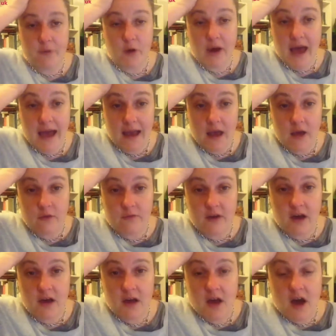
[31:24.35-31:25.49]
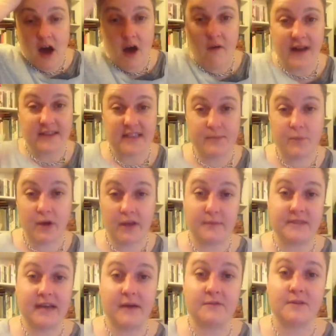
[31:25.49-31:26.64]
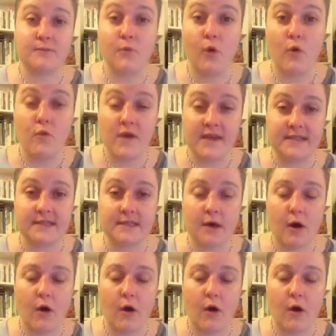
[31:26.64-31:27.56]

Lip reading: hangover are actually putting themselves at more risk